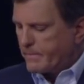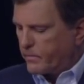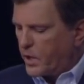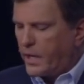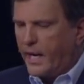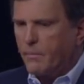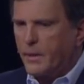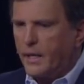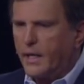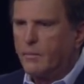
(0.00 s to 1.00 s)
You can't
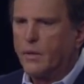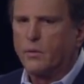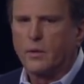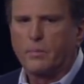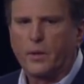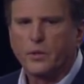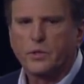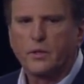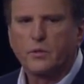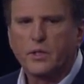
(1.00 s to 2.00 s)
be intimate with a
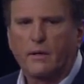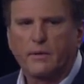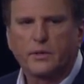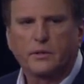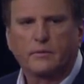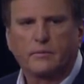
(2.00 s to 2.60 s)
person who's selfish.